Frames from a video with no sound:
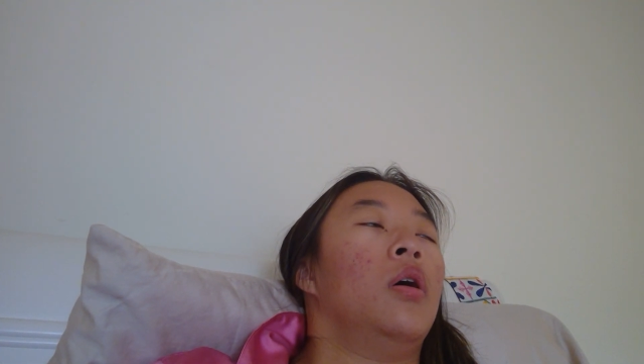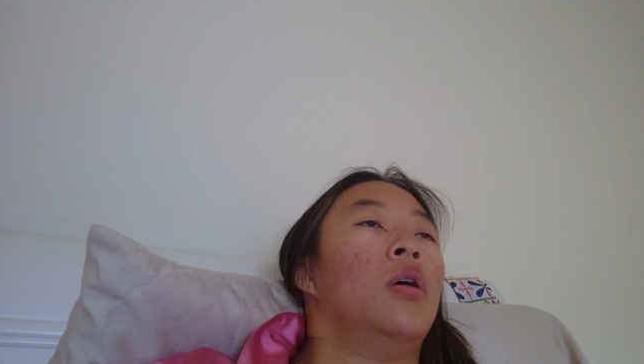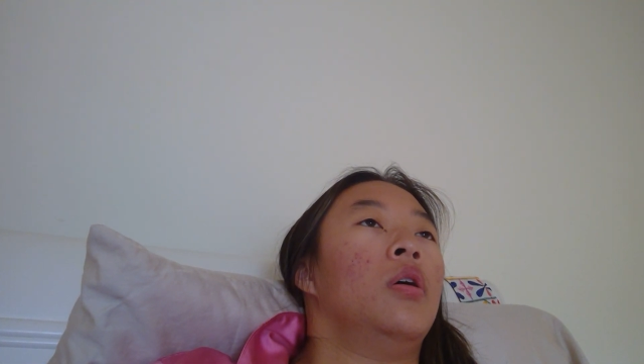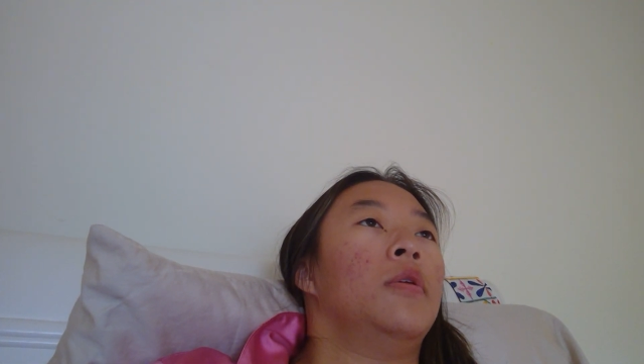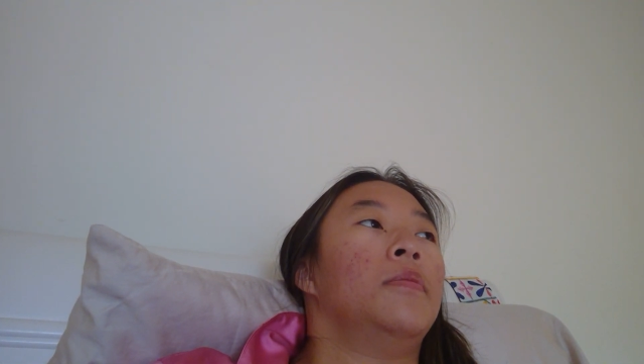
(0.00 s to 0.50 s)

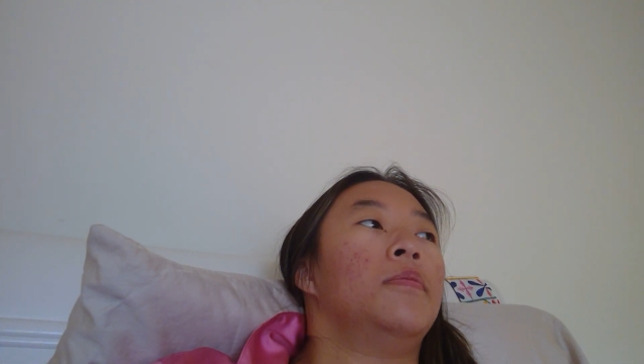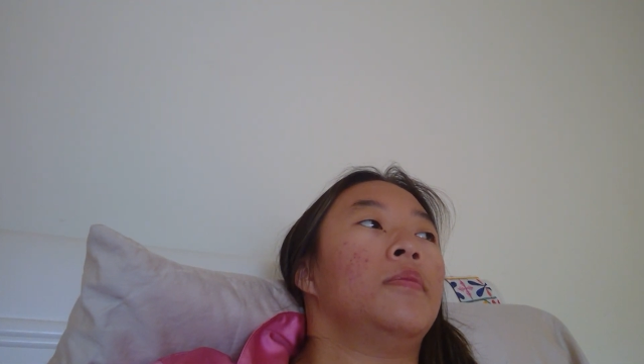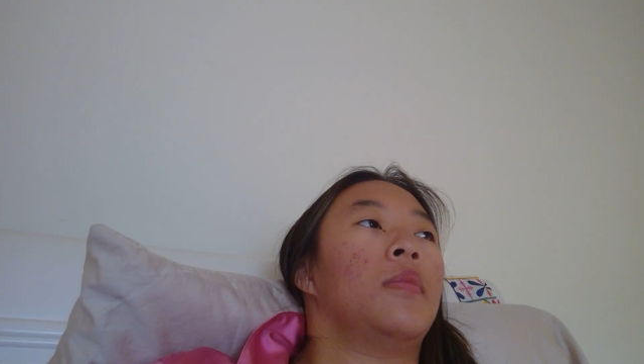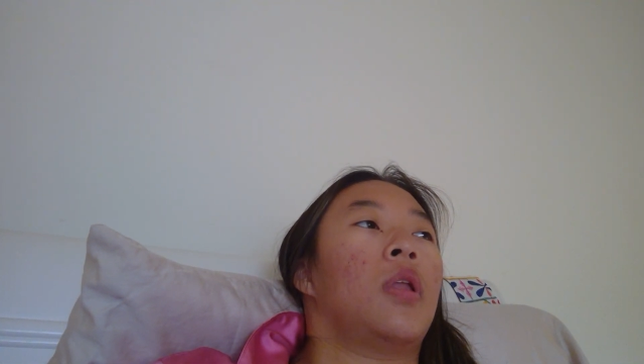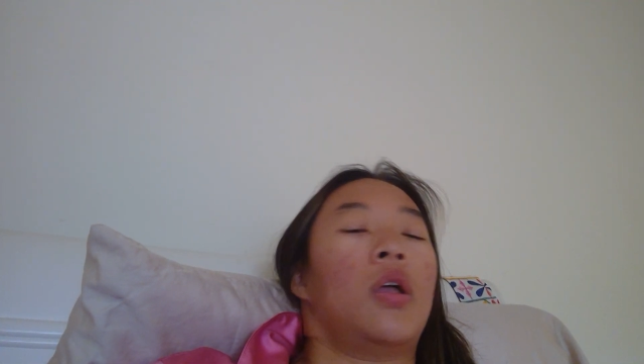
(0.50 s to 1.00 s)
Um,
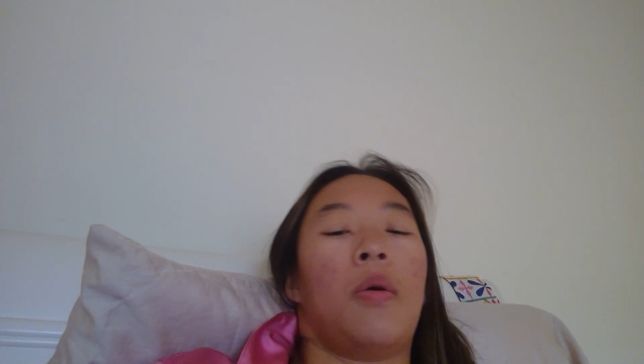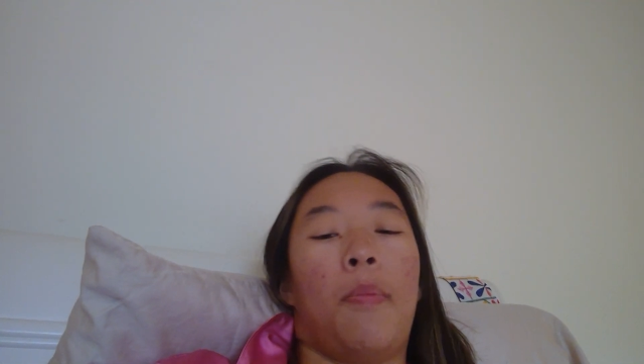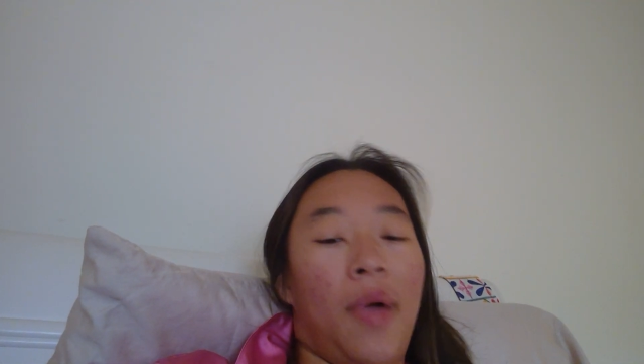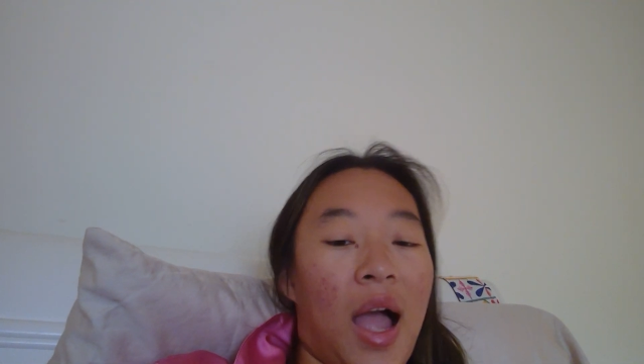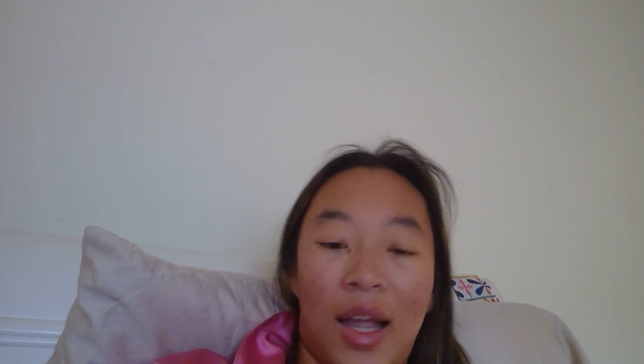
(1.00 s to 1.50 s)

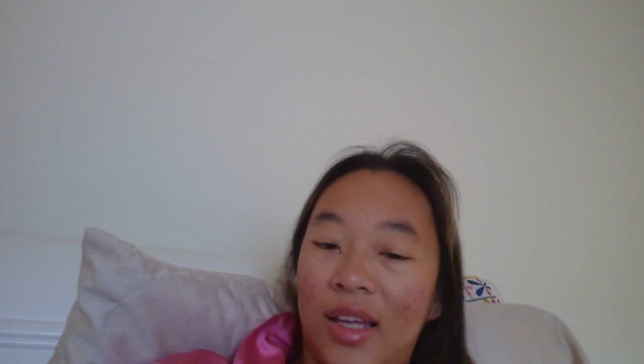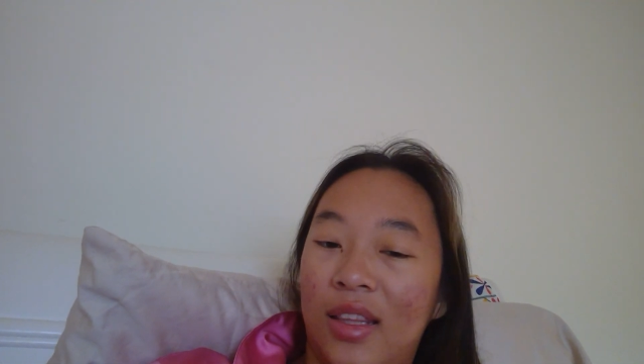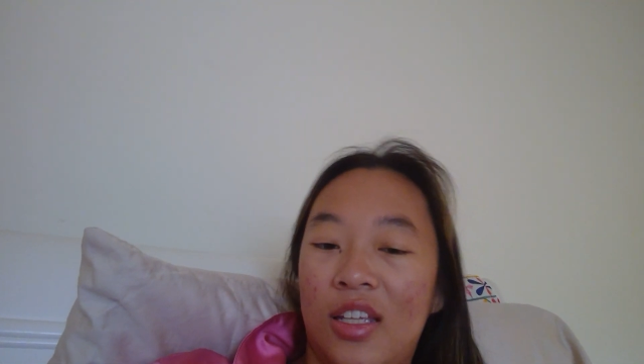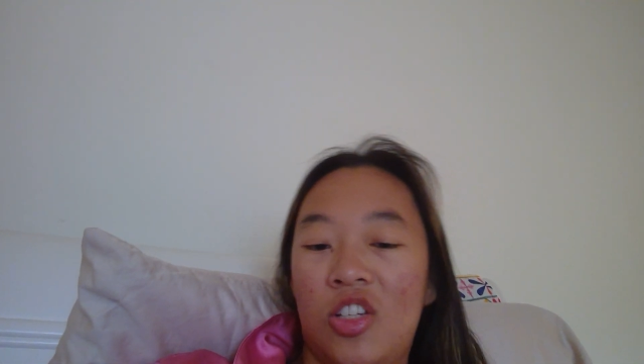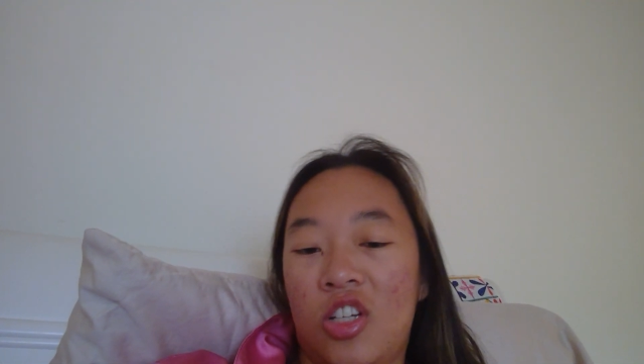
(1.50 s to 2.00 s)
back
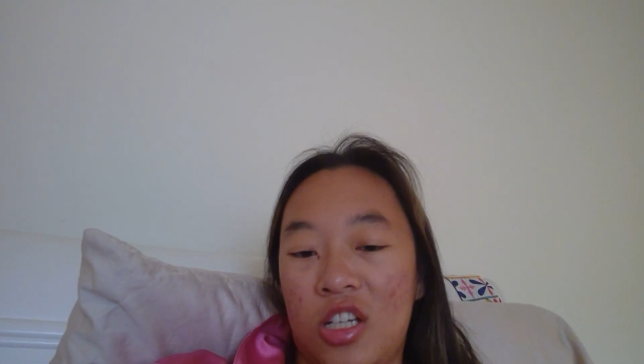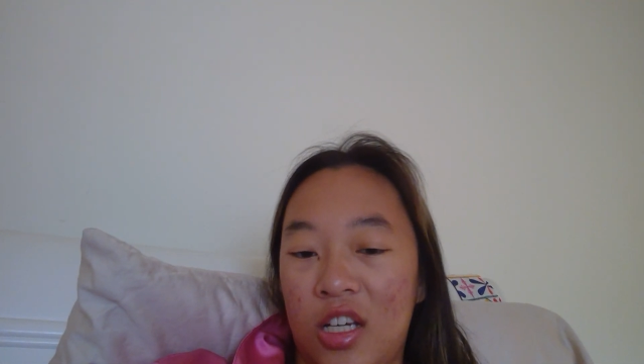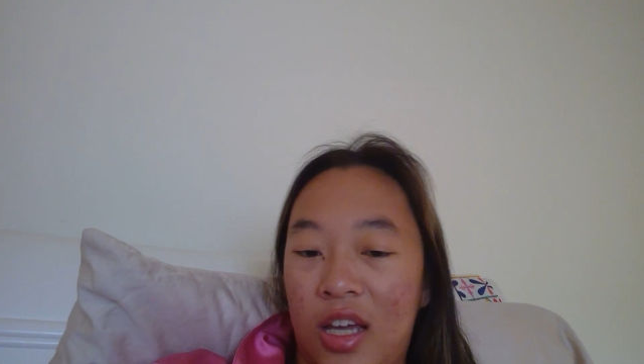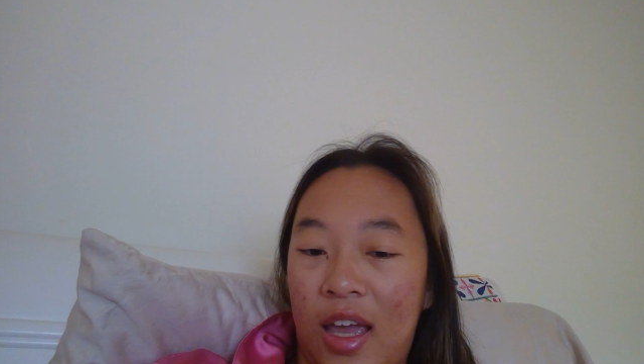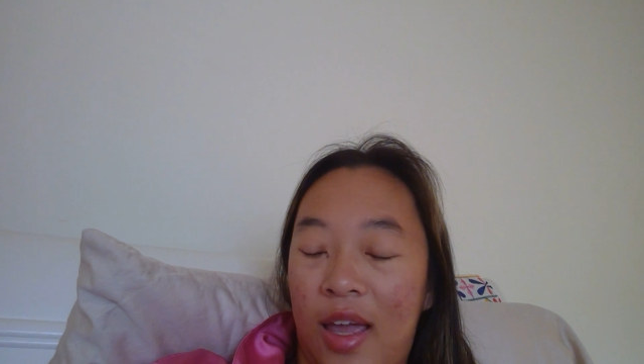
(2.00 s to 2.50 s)
in the
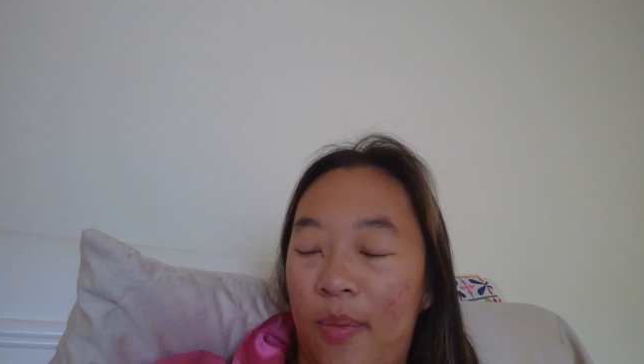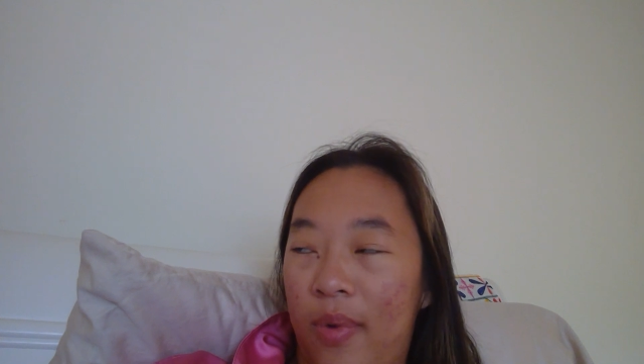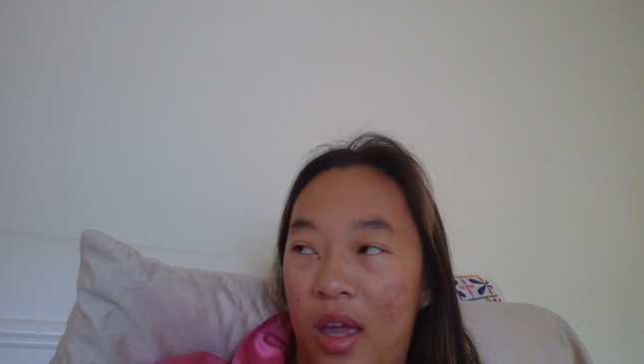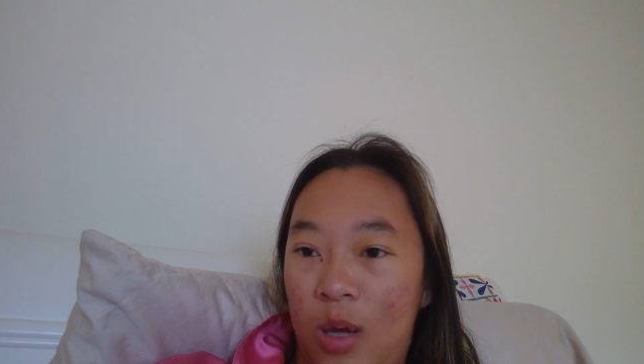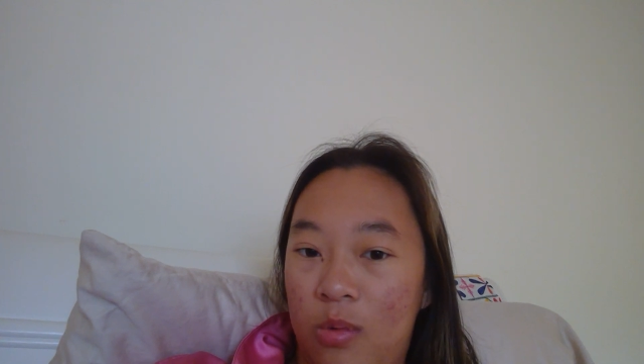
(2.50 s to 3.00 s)
G game,
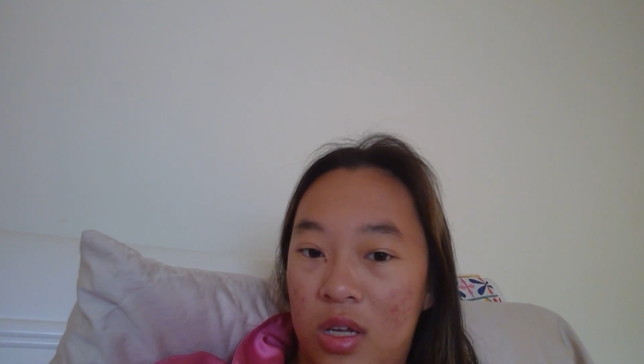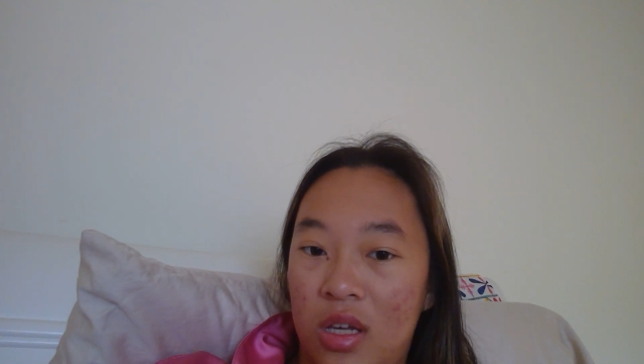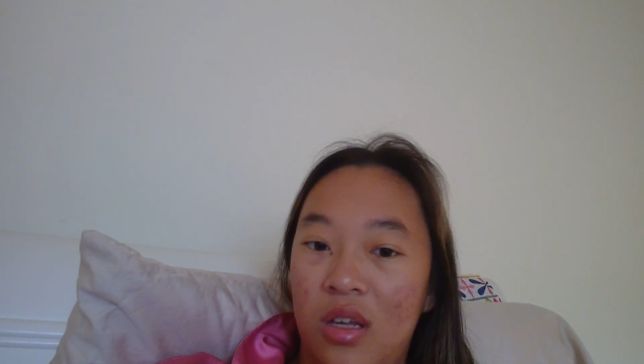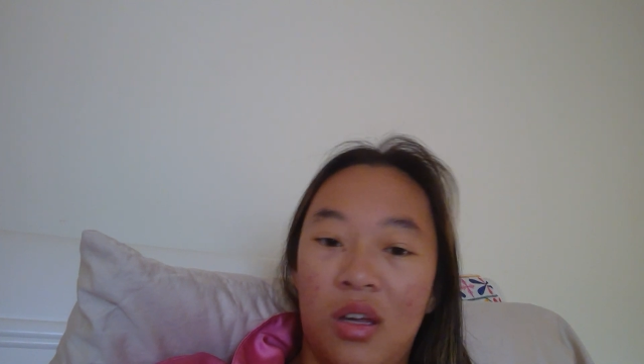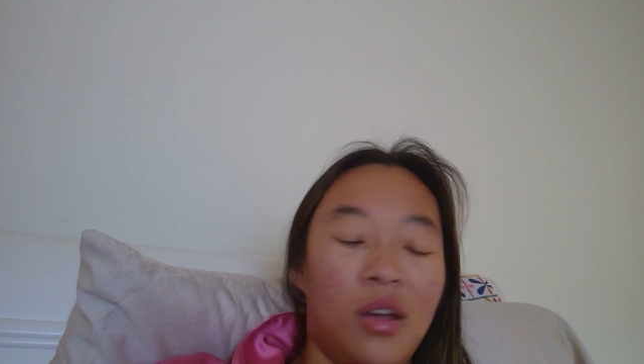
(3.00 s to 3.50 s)

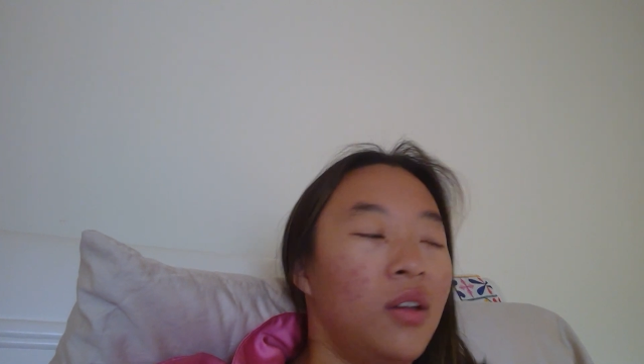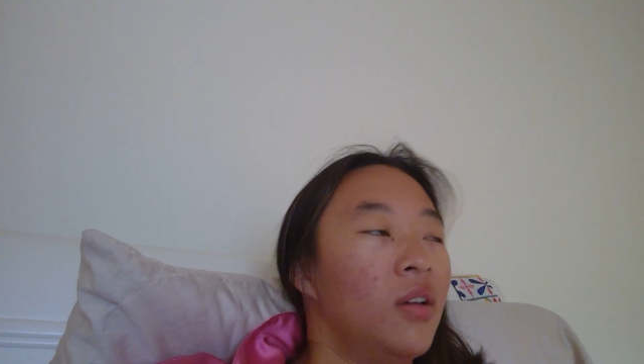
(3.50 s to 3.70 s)
baby.